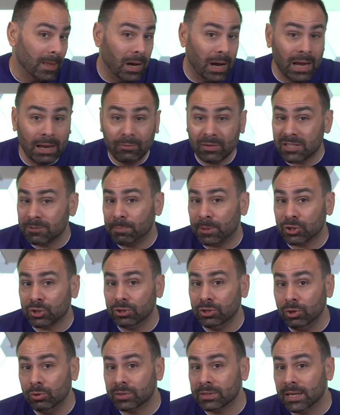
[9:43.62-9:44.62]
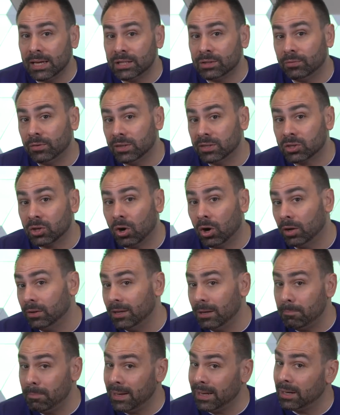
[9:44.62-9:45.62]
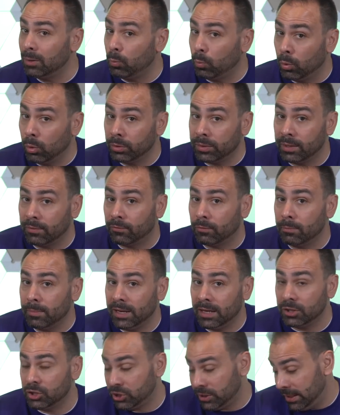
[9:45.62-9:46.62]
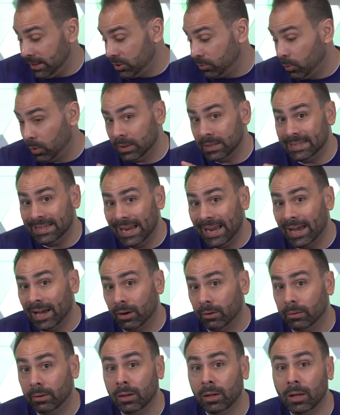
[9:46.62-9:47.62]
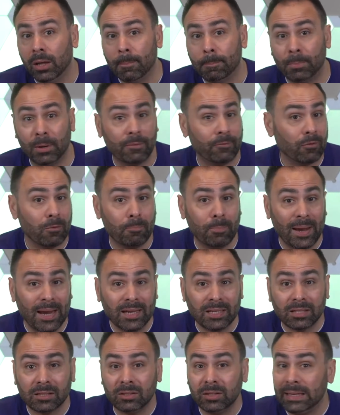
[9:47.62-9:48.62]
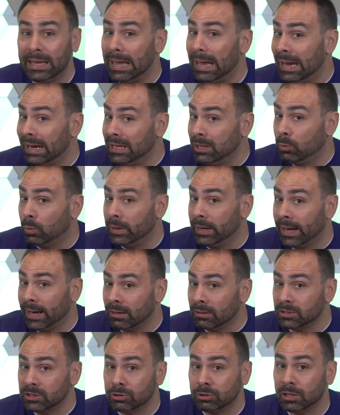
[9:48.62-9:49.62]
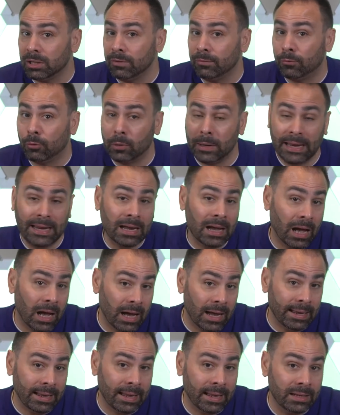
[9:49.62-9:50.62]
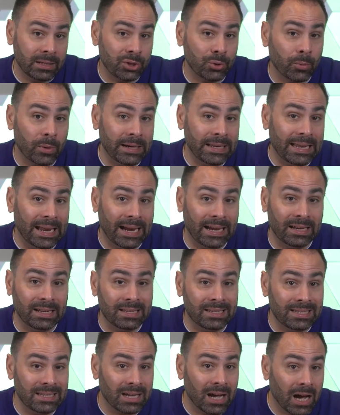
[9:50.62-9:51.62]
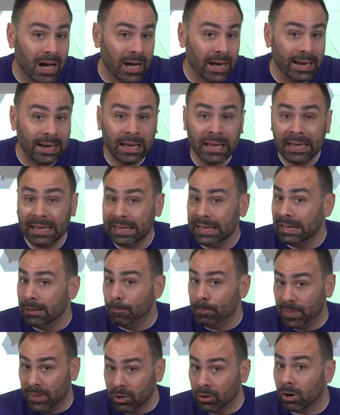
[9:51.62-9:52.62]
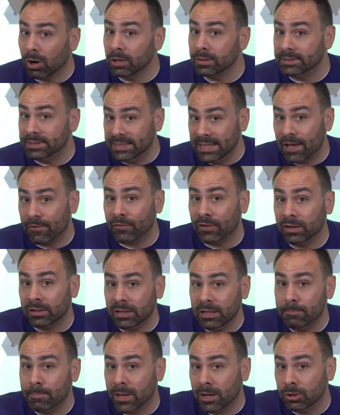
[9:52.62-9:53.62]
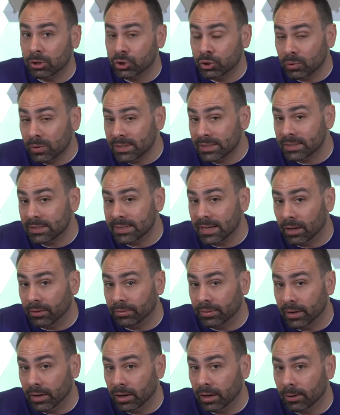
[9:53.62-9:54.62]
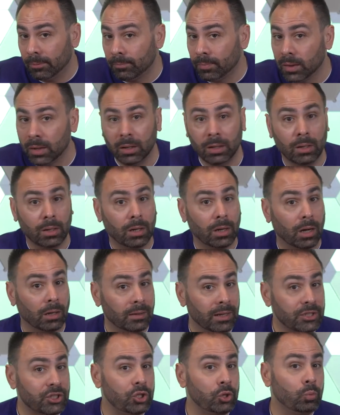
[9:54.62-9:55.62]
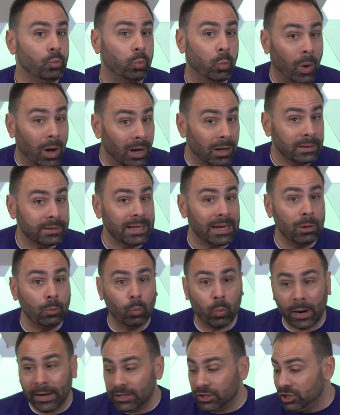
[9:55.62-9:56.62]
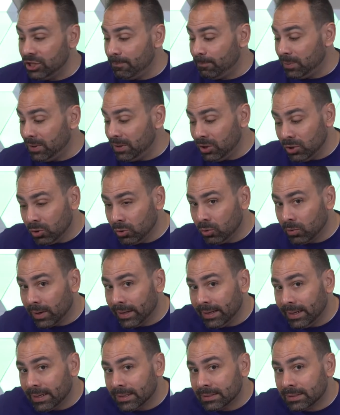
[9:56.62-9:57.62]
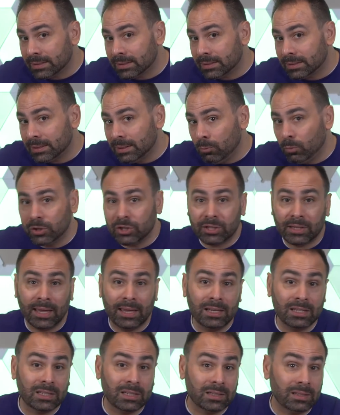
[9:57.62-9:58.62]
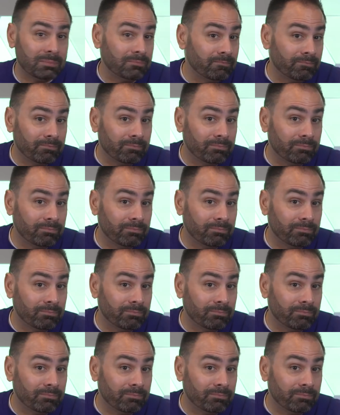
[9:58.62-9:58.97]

I have a special use case for this card that made it worth it for me to chase one down, but for basically anyone else looking for a high-end 2080 Ti, there are definitely better choices out there. Unless you want a white GPU, I guess, in which case,